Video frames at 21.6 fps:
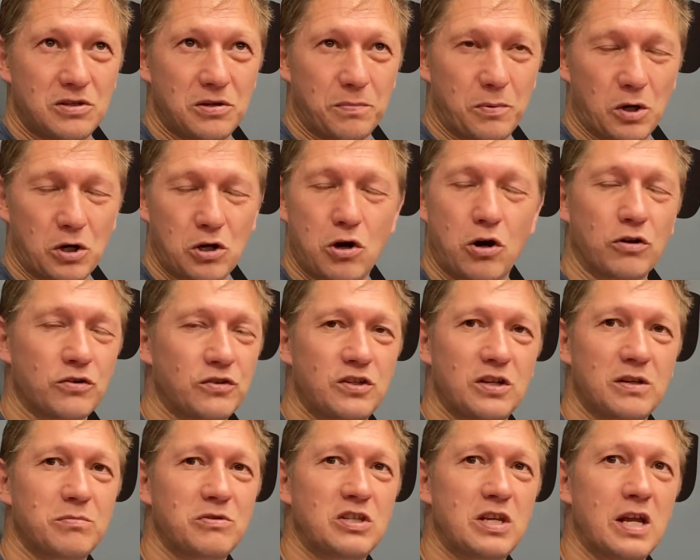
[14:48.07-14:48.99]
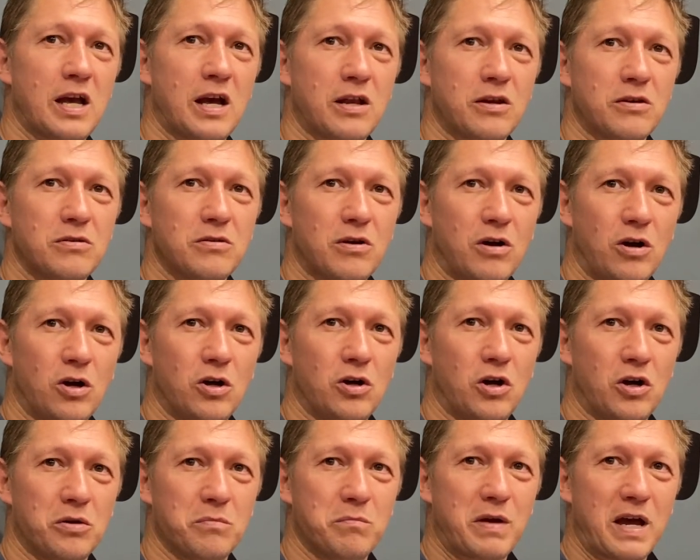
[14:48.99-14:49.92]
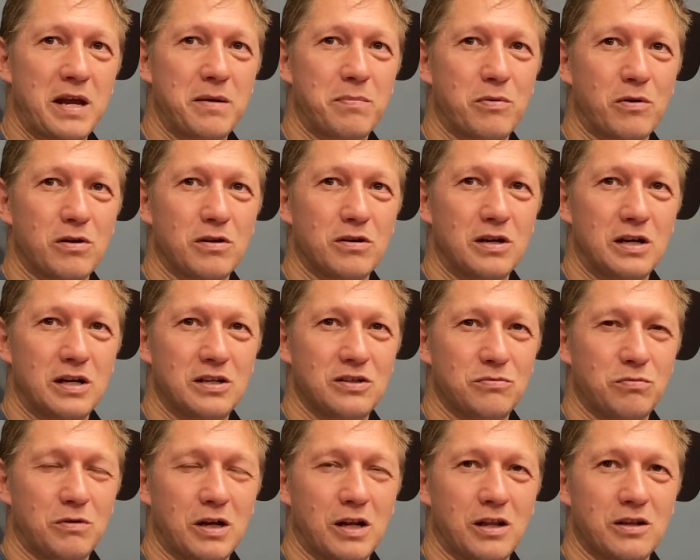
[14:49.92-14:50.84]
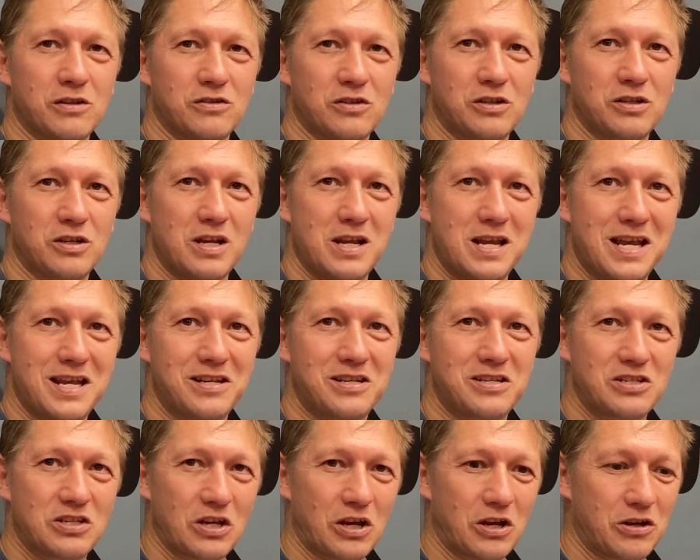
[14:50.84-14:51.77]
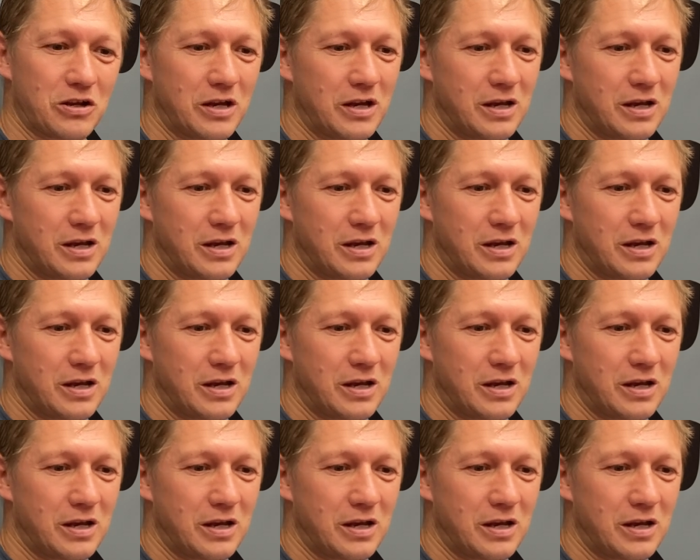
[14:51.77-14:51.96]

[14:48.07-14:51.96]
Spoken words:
put concepts down on paper as well as in your head. So